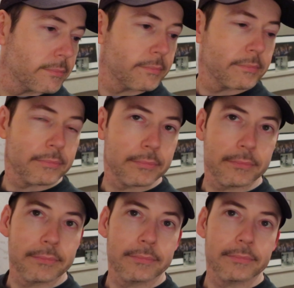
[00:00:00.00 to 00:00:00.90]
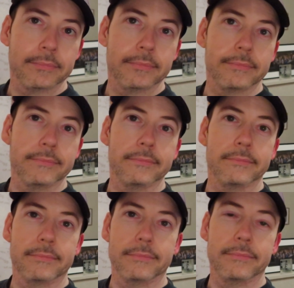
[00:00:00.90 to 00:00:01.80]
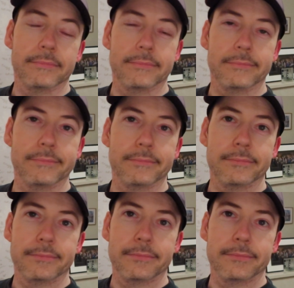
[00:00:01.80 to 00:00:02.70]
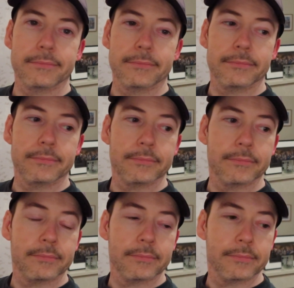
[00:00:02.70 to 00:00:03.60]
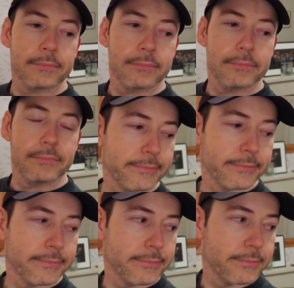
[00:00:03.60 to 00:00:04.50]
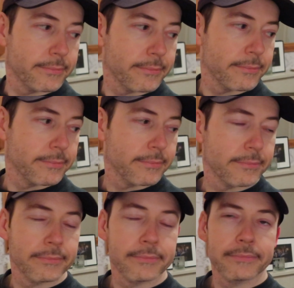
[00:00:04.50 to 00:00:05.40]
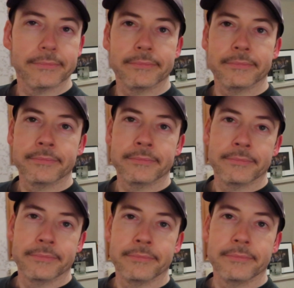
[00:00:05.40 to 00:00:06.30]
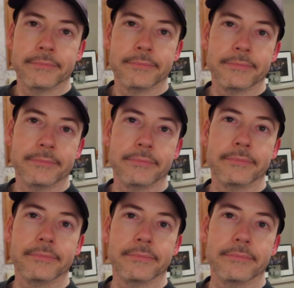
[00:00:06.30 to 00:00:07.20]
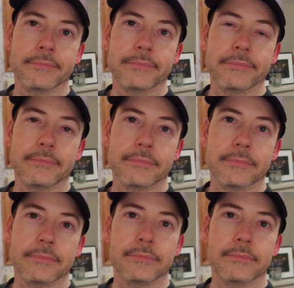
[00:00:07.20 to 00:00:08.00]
(silent)